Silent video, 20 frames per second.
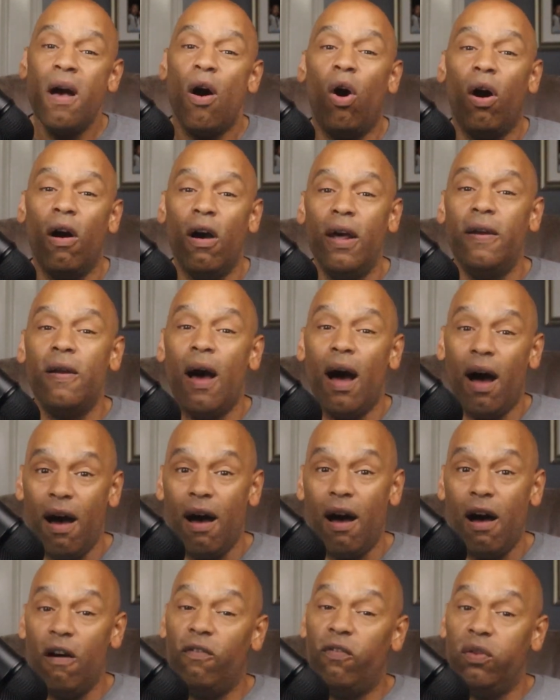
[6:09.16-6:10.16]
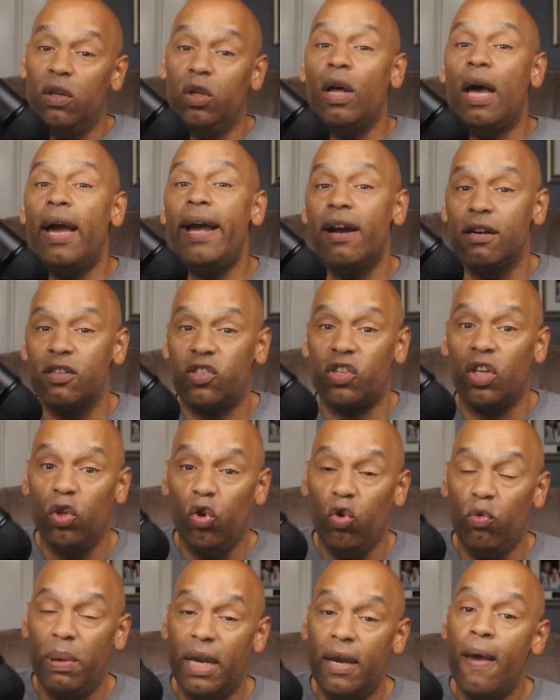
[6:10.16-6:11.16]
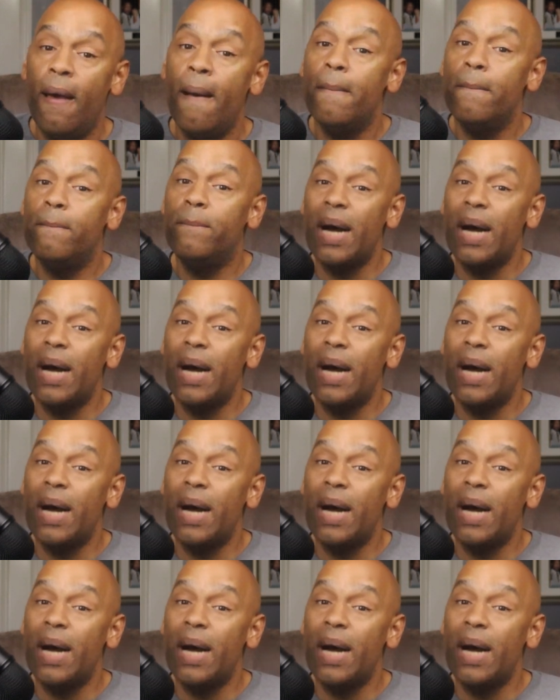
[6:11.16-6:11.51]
of Erickson Lubin